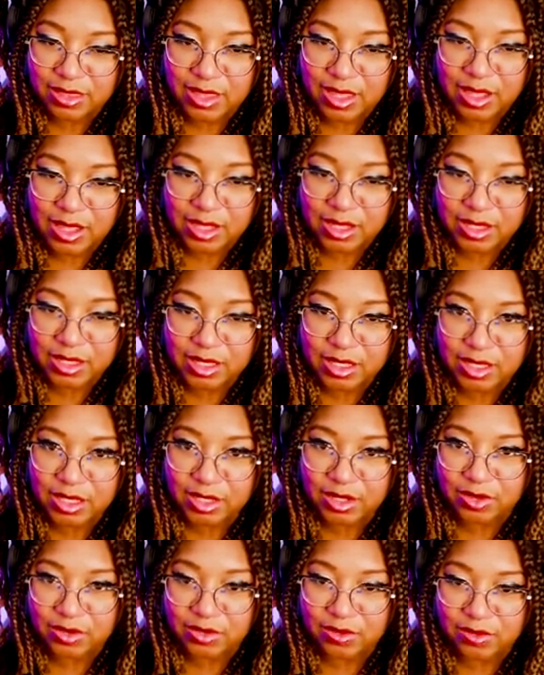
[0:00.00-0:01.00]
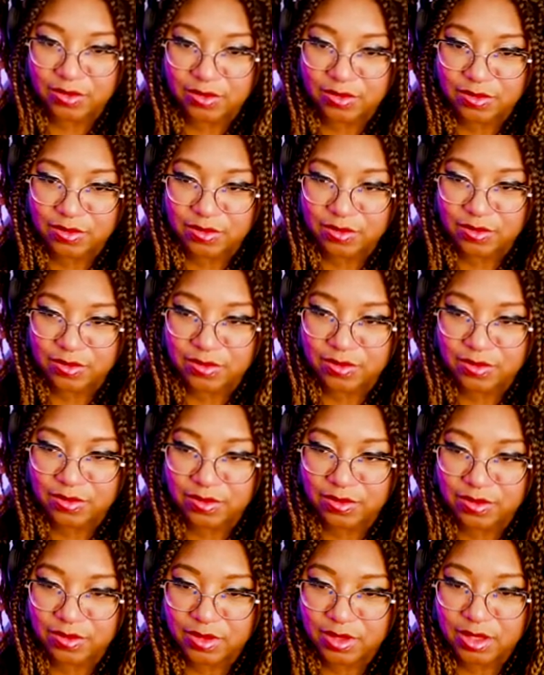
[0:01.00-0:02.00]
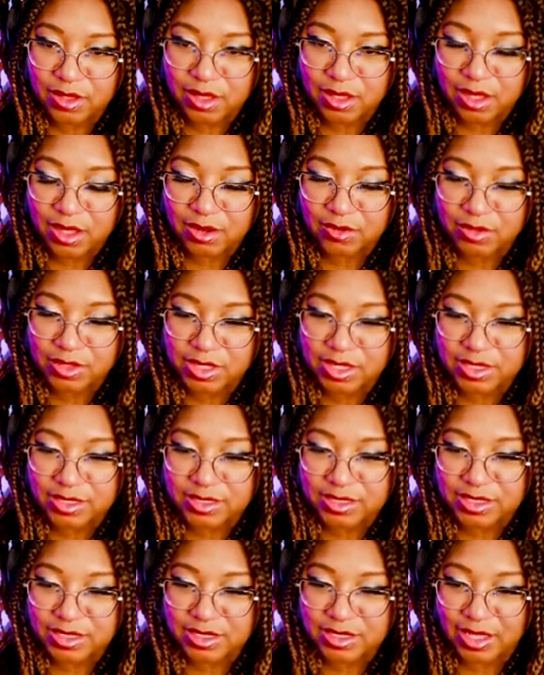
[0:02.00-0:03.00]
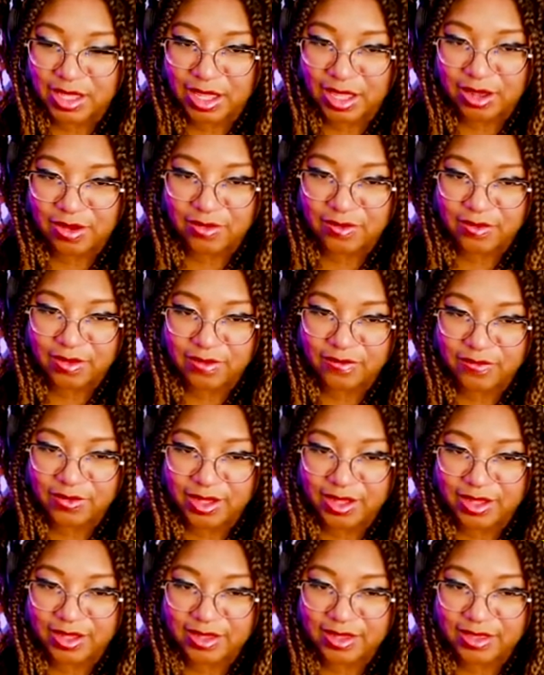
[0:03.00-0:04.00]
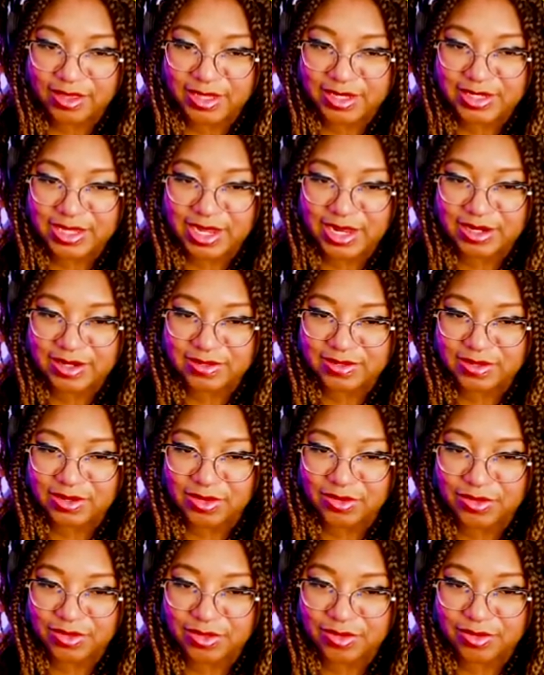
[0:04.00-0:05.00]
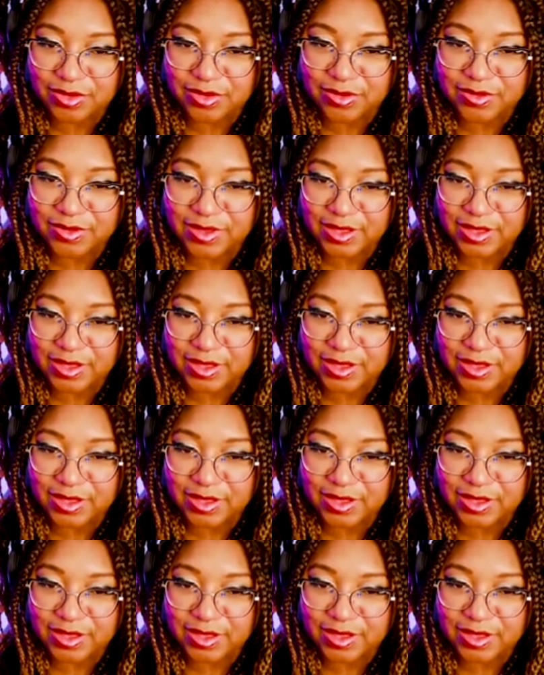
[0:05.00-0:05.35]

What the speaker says: Thank you. I wish it didn't count if, like, the attack doesn't go through.